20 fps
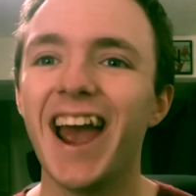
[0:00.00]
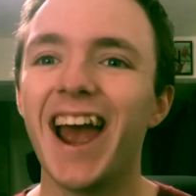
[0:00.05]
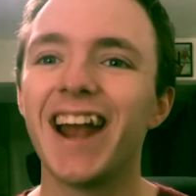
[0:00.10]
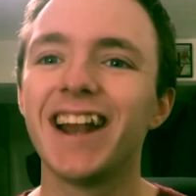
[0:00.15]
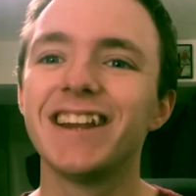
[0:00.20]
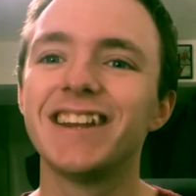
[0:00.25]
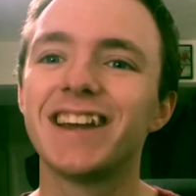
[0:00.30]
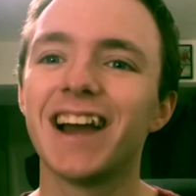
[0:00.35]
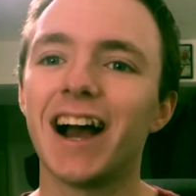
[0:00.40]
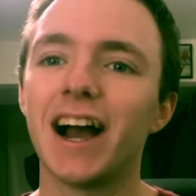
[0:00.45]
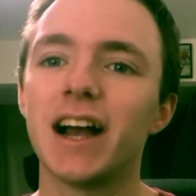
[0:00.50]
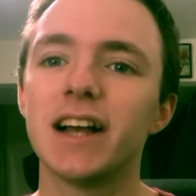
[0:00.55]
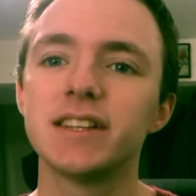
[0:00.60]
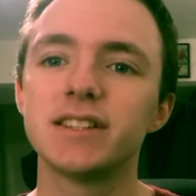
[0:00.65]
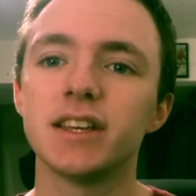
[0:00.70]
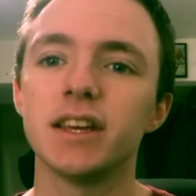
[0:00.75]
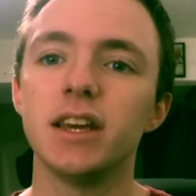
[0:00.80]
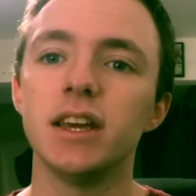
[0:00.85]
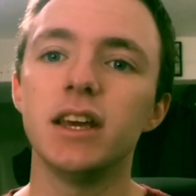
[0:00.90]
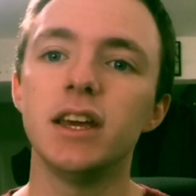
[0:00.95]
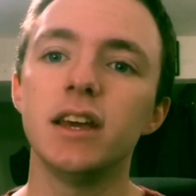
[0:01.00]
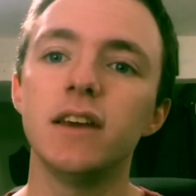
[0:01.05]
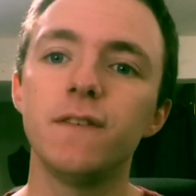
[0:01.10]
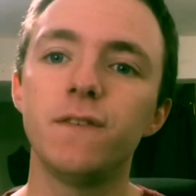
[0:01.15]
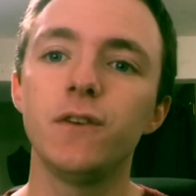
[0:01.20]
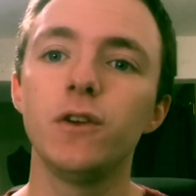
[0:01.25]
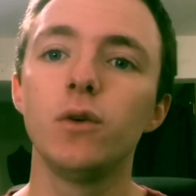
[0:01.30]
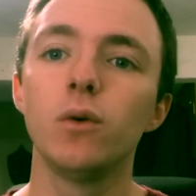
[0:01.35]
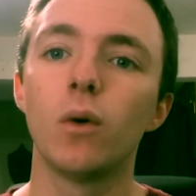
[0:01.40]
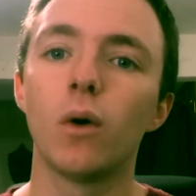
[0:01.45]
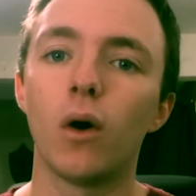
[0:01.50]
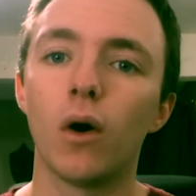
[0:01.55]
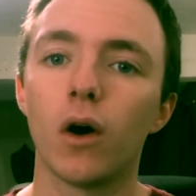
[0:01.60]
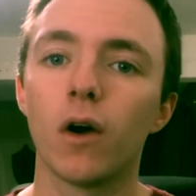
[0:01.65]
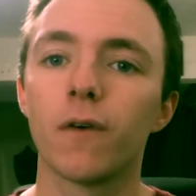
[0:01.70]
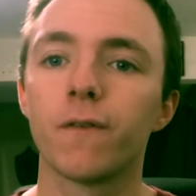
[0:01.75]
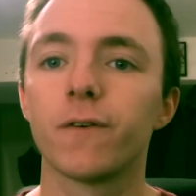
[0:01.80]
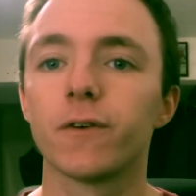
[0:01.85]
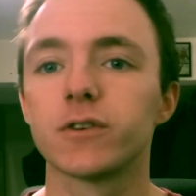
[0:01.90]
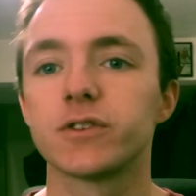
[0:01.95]
And guys, if you
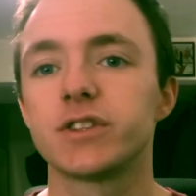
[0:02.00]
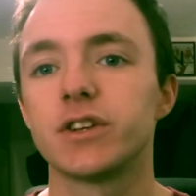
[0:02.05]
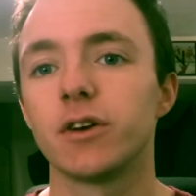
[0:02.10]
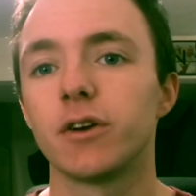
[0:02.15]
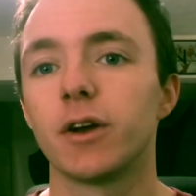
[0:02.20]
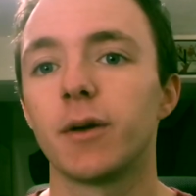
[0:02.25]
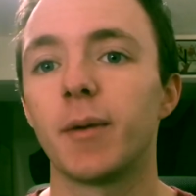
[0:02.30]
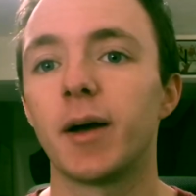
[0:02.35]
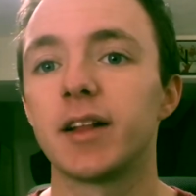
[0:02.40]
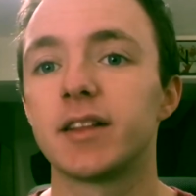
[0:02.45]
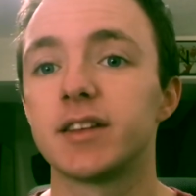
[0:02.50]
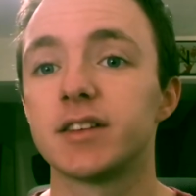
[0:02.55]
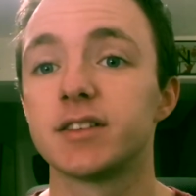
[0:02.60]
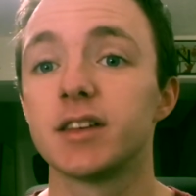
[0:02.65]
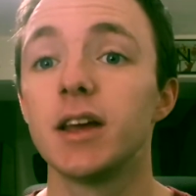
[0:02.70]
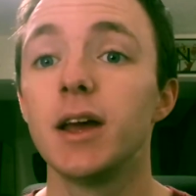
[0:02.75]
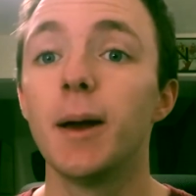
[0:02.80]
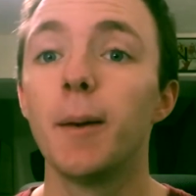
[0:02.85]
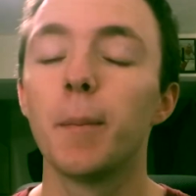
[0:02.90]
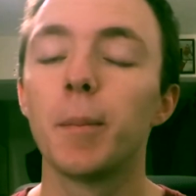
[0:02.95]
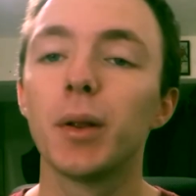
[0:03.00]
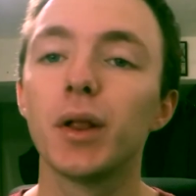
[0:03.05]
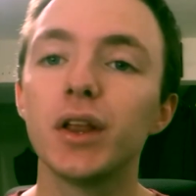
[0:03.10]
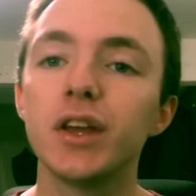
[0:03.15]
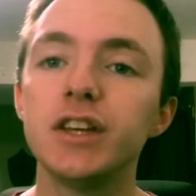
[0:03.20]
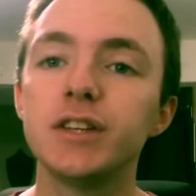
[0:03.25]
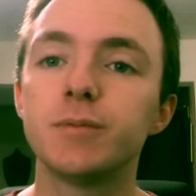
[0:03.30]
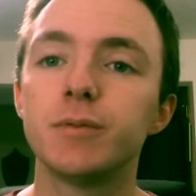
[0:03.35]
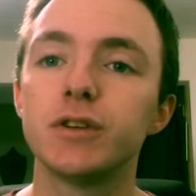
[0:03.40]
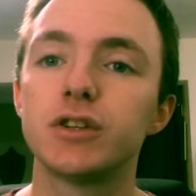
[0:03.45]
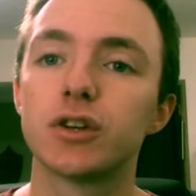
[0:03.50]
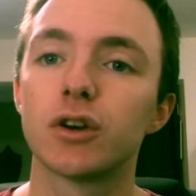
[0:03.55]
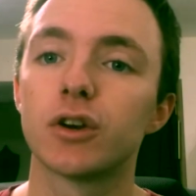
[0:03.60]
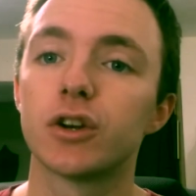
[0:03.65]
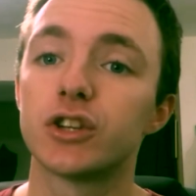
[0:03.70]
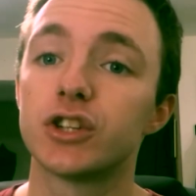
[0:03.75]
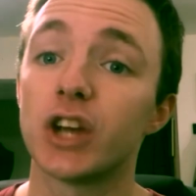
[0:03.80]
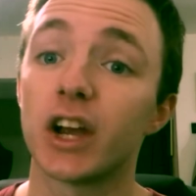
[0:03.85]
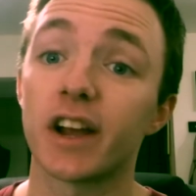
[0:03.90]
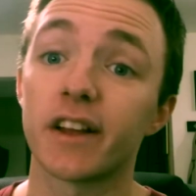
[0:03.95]
are first hearing about this, please be sure
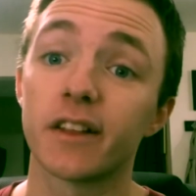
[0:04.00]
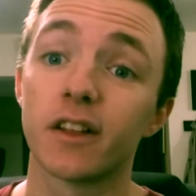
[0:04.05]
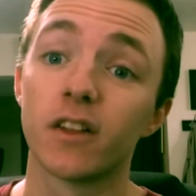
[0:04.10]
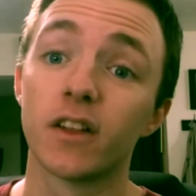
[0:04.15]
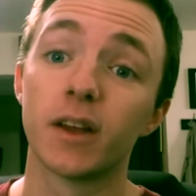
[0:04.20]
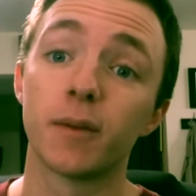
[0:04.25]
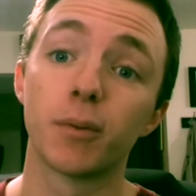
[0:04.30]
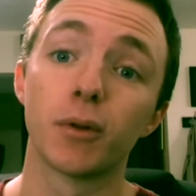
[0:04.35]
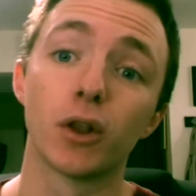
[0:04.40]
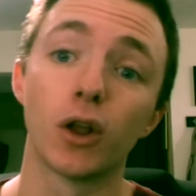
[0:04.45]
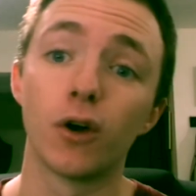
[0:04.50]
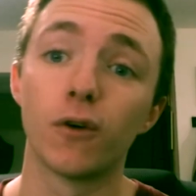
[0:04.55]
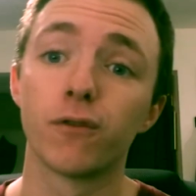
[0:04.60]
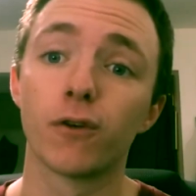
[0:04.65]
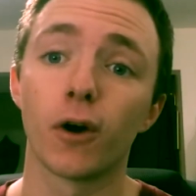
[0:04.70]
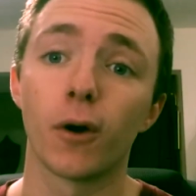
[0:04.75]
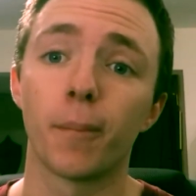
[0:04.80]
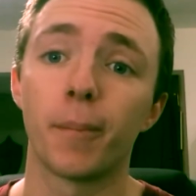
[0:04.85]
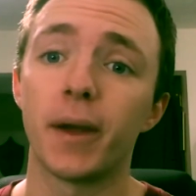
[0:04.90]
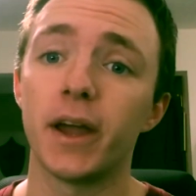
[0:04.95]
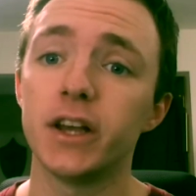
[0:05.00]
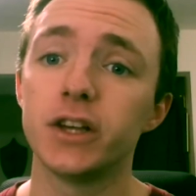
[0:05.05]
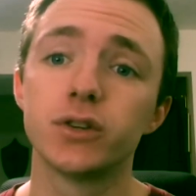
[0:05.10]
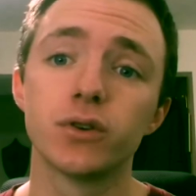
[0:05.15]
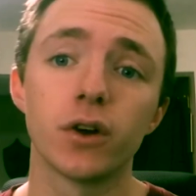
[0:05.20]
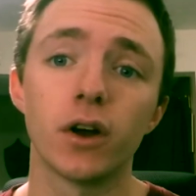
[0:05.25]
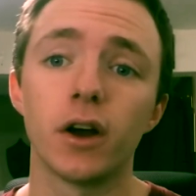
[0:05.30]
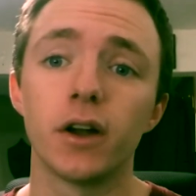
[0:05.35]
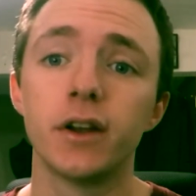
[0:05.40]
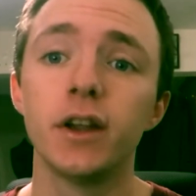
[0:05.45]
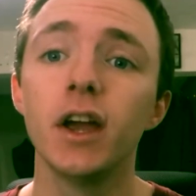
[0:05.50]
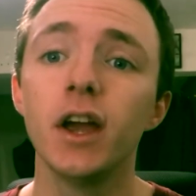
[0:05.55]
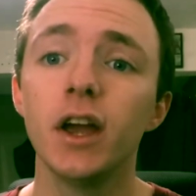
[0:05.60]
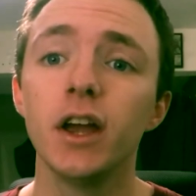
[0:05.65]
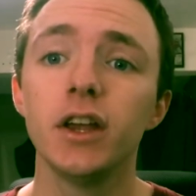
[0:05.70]
to check out the link below for our Patreon.